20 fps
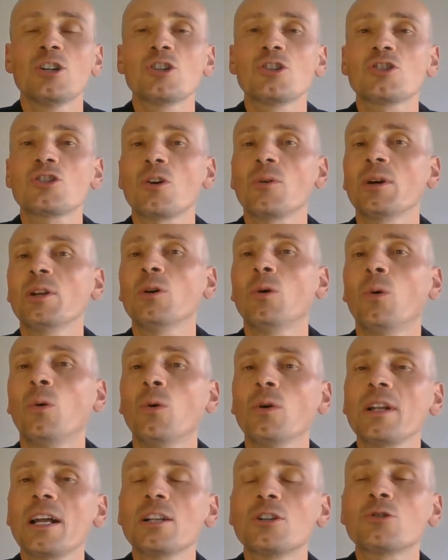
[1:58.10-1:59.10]
So in
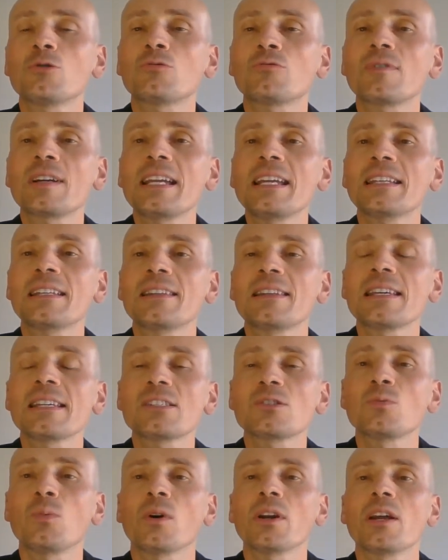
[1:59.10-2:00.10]
order to read
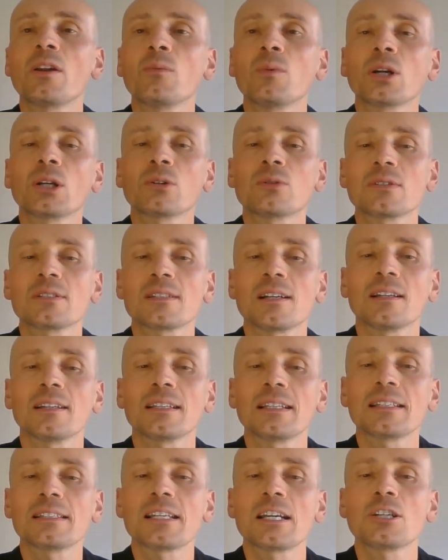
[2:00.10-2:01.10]
this one-on-one
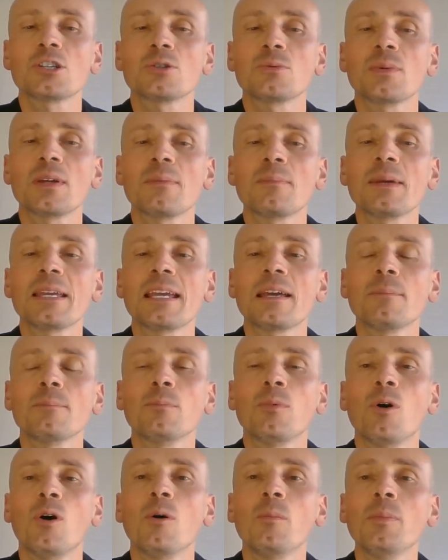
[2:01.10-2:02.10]
consulting session with me
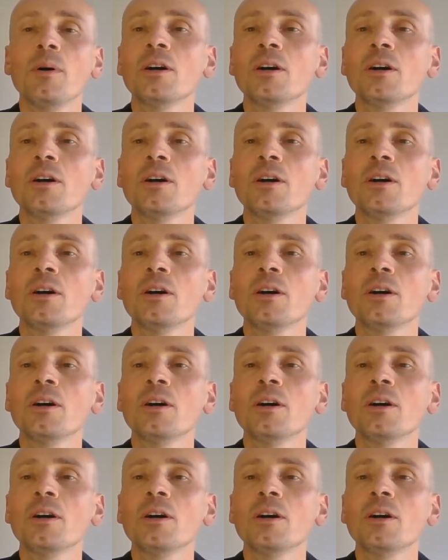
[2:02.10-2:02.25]
and Bob,